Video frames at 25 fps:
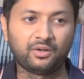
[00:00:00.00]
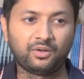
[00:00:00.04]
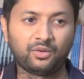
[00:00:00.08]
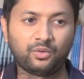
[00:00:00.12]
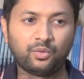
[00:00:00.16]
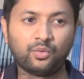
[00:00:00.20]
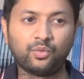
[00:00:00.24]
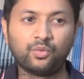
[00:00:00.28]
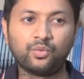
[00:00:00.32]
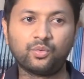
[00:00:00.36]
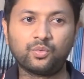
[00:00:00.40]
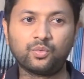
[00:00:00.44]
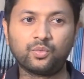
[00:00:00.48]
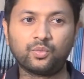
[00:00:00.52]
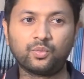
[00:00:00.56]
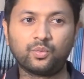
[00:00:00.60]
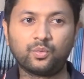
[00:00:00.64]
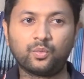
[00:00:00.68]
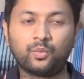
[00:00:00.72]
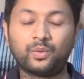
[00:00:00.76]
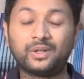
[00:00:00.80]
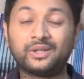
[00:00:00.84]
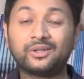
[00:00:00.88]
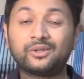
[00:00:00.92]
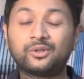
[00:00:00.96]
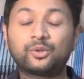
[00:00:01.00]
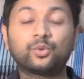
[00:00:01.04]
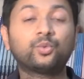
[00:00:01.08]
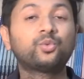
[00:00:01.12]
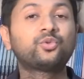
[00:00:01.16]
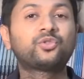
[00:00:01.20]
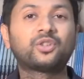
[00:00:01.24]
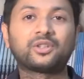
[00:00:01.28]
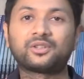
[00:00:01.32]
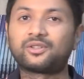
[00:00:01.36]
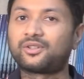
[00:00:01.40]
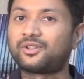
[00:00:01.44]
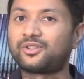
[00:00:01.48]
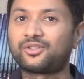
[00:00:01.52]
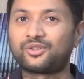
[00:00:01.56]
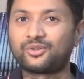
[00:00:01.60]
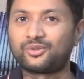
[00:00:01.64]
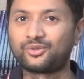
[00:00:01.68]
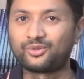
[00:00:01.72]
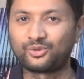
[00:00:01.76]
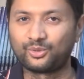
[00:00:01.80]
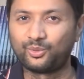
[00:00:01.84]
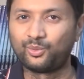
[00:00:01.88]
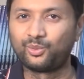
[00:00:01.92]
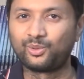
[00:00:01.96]
who were 2
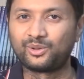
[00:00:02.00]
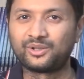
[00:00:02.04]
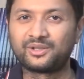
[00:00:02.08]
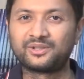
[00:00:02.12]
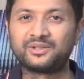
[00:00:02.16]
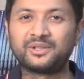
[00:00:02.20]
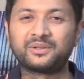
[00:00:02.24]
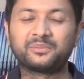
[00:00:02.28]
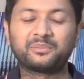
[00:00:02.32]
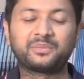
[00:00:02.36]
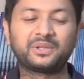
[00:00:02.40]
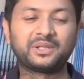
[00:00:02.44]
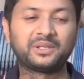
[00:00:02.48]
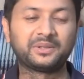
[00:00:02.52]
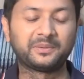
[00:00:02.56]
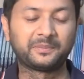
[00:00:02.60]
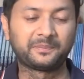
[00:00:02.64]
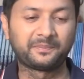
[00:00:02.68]
generations older than me.